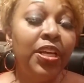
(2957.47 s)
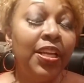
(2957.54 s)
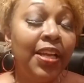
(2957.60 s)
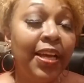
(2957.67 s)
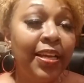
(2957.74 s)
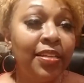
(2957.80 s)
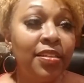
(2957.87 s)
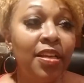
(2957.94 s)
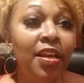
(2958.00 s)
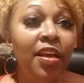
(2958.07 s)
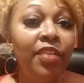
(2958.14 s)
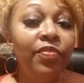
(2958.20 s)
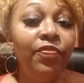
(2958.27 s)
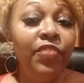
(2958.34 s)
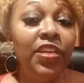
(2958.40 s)

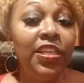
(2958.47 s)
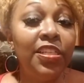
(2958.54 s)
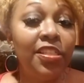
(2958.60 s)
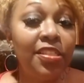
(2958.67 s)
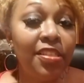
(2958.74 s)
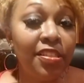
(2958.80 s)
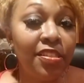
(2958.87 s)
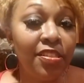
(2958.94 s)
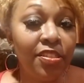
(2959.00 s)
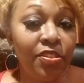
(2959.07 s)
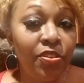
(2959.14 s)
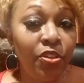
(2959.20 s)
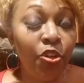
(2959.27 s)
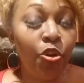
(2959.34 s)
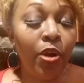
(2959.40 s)
manipulation that's going
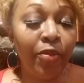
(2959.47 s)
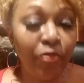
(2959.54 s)
on, and